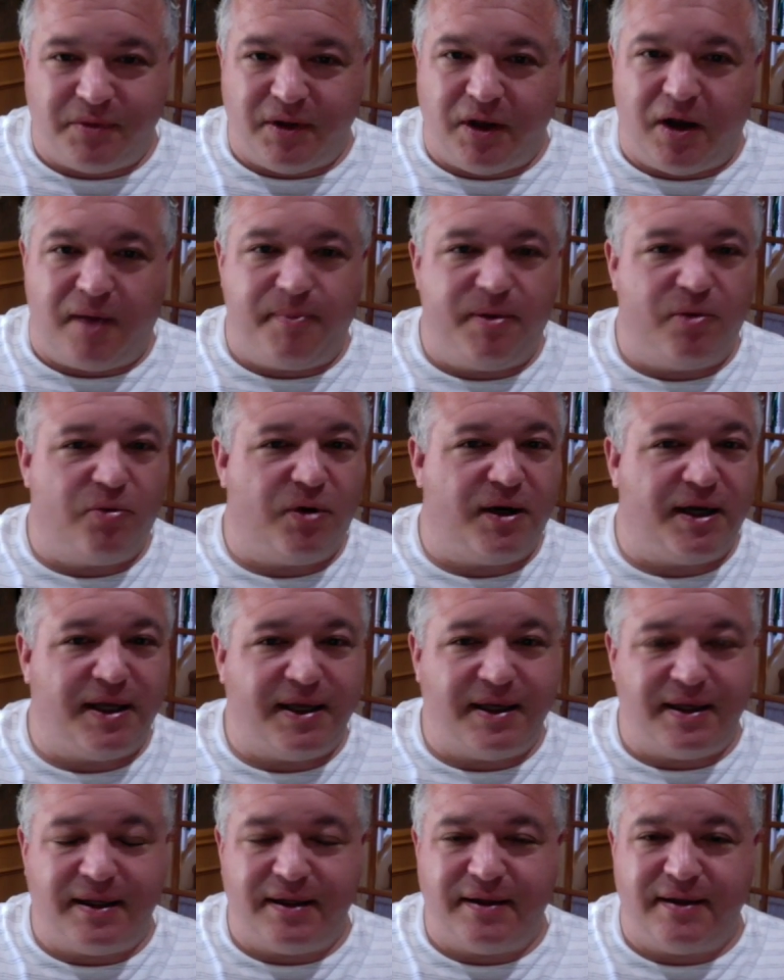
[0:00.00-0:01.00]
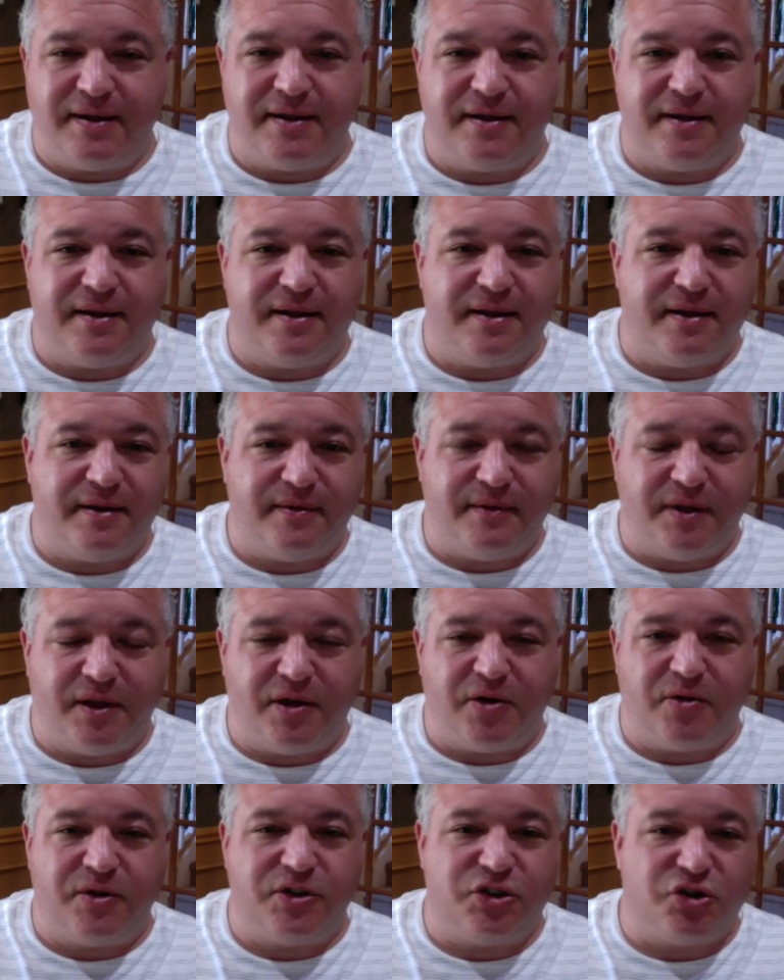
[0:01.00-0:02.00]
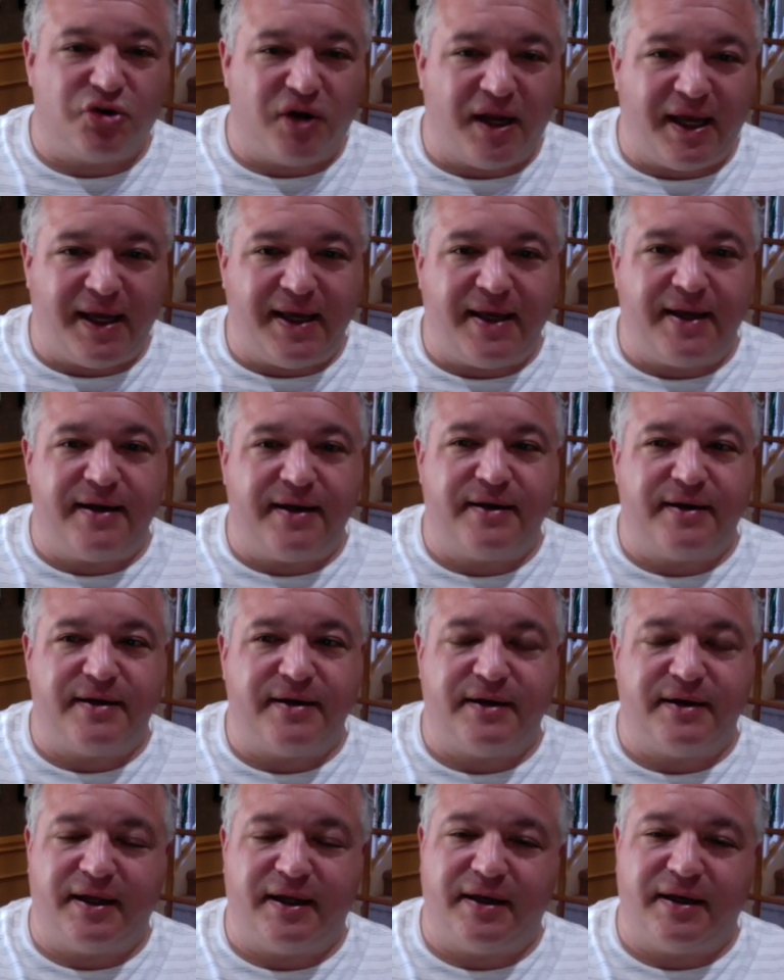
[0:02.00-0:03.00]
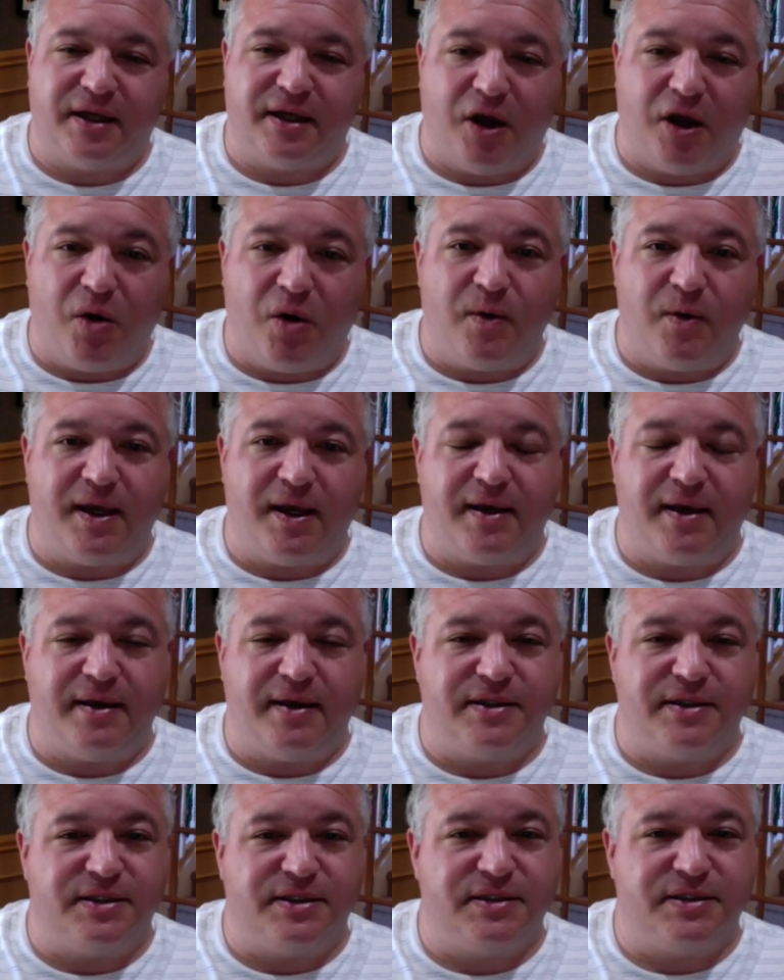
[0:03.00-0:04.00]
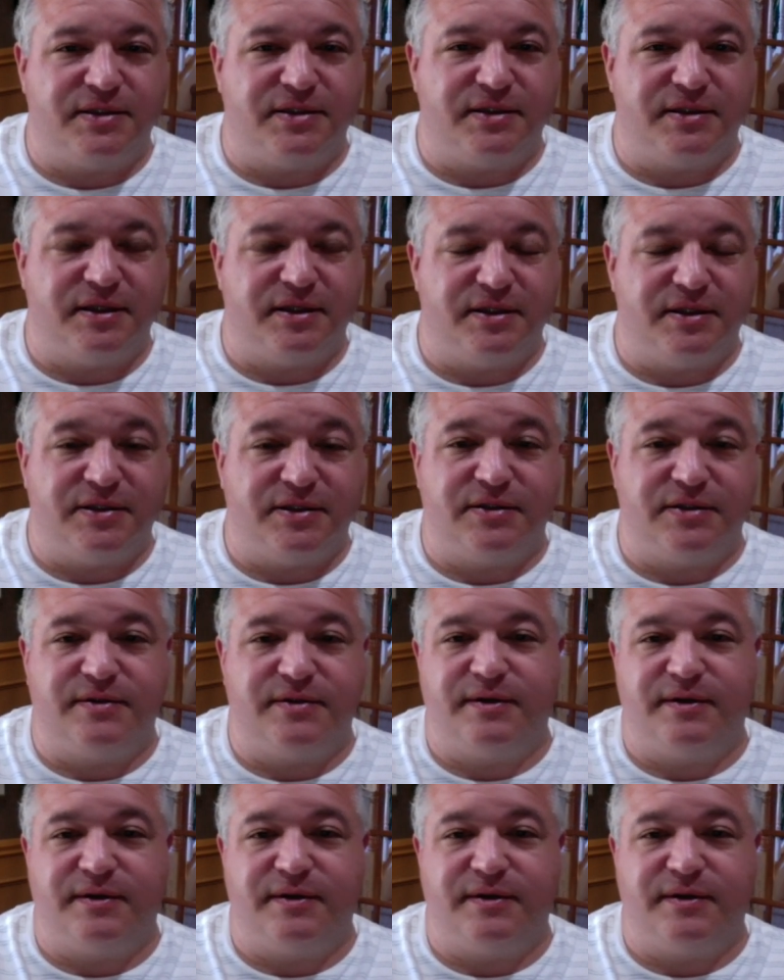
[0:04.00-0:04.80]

up and running and you know and trained and, and going is is